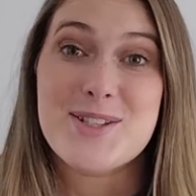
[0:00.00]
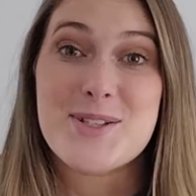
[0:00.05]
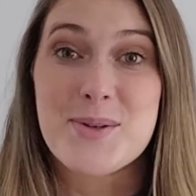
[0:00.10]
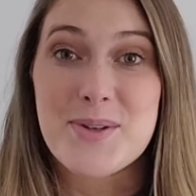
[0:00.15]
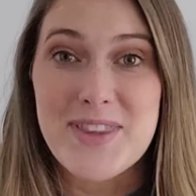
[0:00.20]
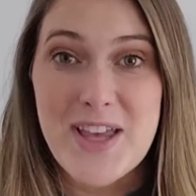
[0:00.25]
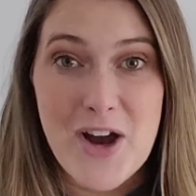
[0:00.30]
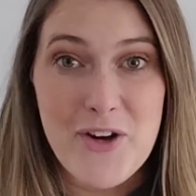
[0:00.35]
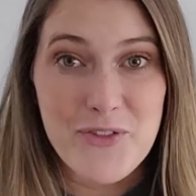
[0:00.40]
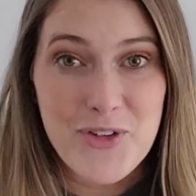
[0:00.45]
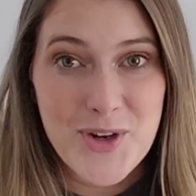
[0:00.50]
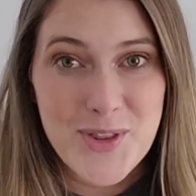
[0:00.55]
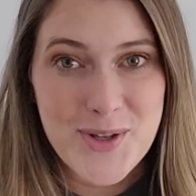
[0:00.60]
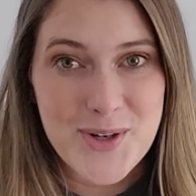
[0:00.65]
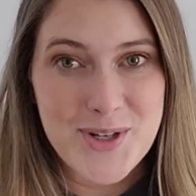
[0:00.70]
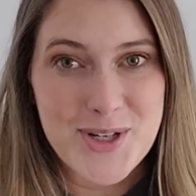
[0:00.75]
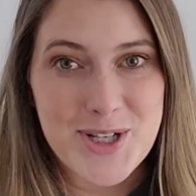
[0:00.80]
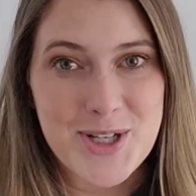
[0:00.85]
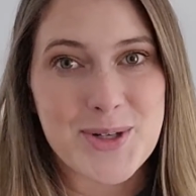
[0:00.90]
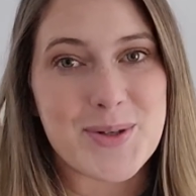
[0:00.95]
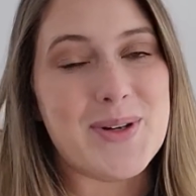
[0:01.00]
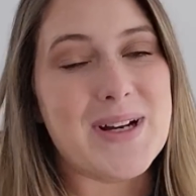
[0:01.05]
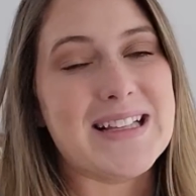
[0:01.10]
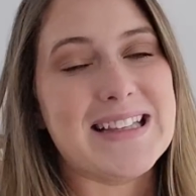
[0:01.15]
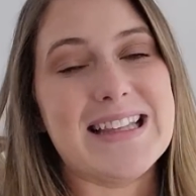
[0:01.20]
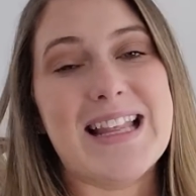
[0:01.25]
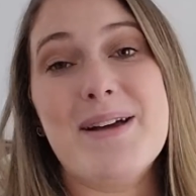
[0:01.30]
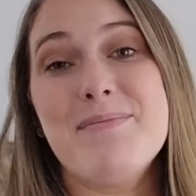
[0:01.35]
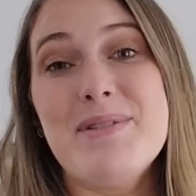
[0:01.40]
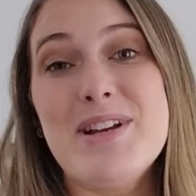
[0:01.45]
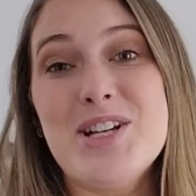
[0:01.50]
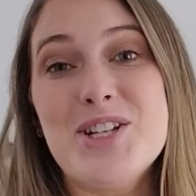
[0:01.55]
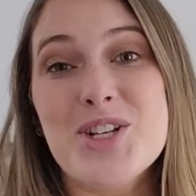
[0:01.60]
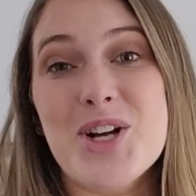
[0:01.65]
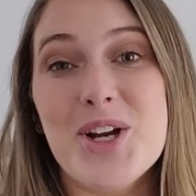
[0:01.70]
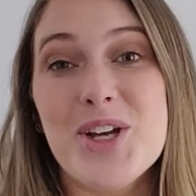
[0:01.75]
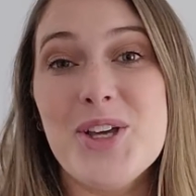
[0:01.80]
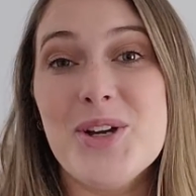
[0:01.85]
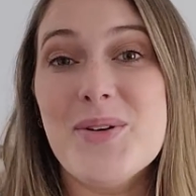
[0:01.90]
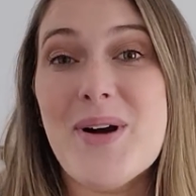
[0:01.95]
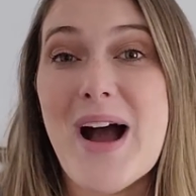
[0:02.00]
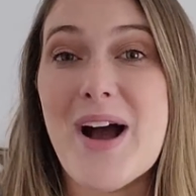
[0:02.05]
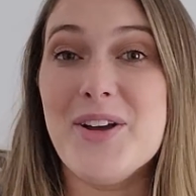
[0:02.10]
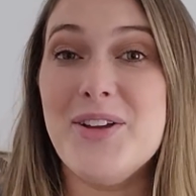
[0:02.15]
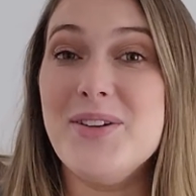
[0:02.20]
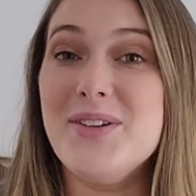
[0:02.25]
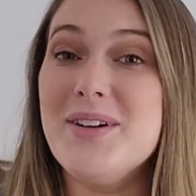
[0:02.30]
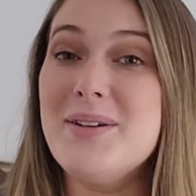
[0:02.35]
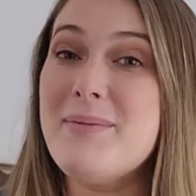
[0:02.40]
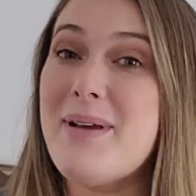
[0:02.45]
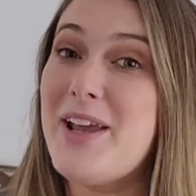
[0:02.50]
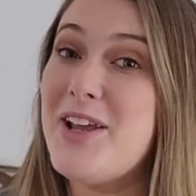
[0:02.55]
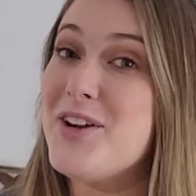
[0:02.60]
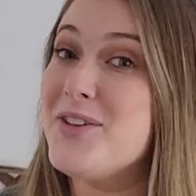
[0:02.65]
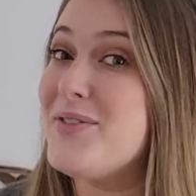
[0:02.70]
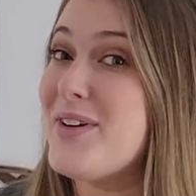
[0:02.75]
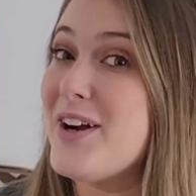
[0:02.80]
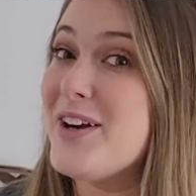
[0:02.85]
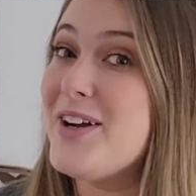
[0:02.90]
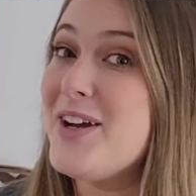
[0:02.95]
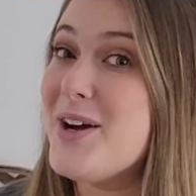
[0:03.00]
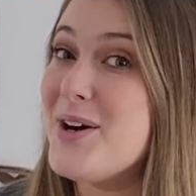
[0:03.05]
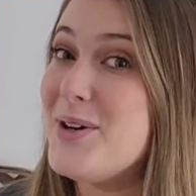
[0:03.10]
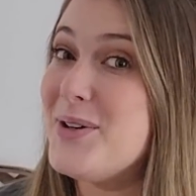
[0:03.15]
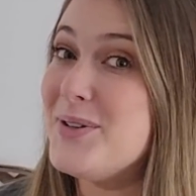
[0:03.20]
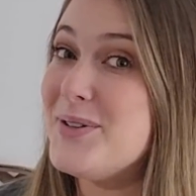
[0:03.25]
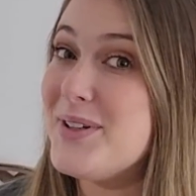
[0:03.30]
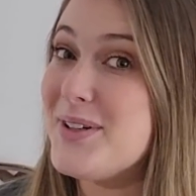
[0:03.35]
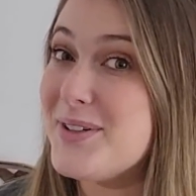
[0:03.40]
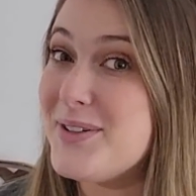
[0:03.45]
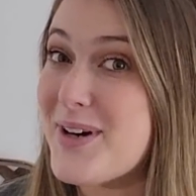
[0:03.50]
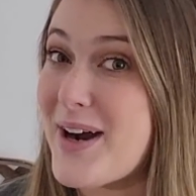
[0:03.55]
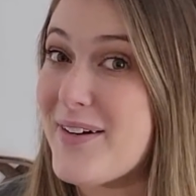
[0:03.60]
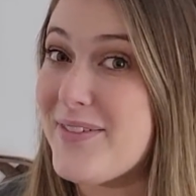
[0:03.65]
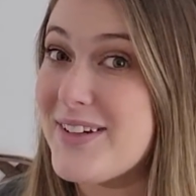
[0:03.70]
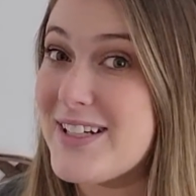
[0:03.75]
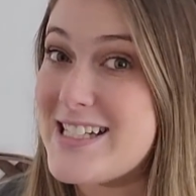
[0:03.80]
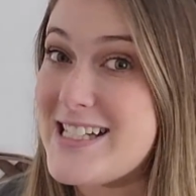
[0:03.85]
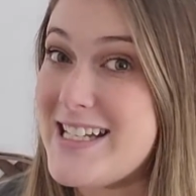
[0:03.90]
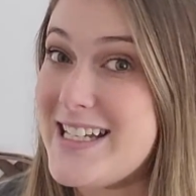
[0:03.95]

So without further ado, let me show you how you can make your very own graphic